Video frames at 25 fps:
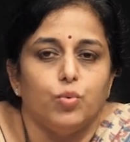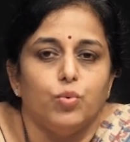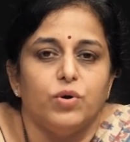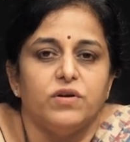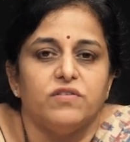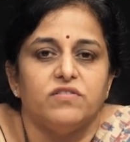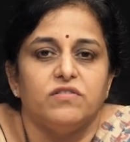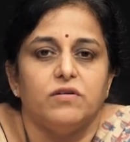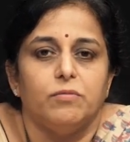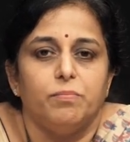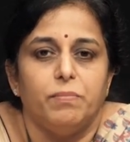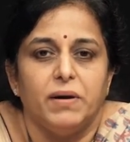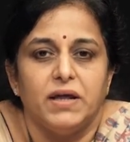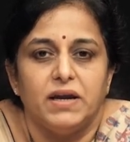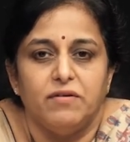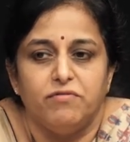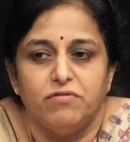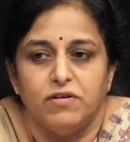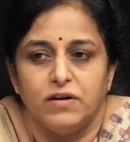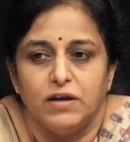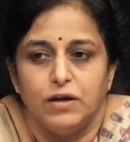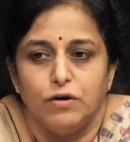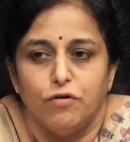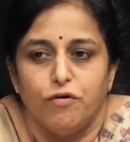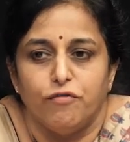towards the
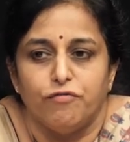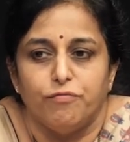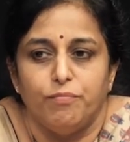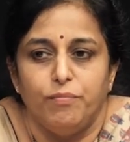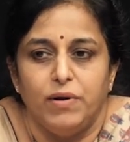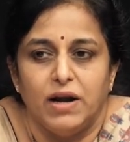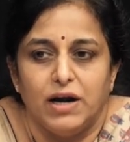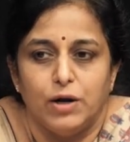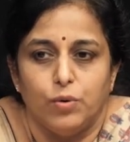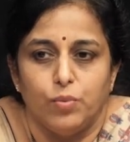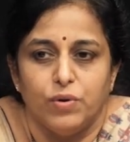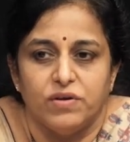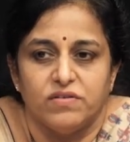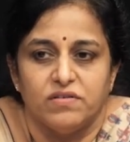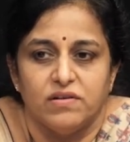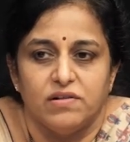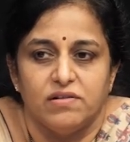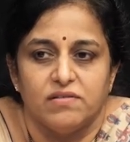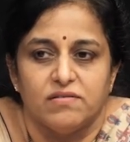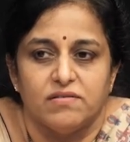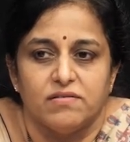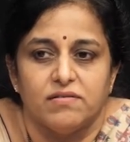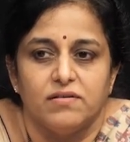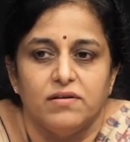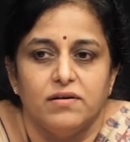periphery of blood
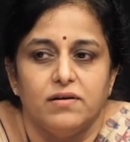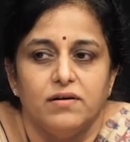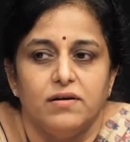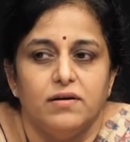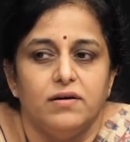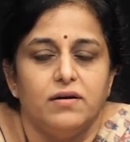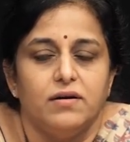vessels.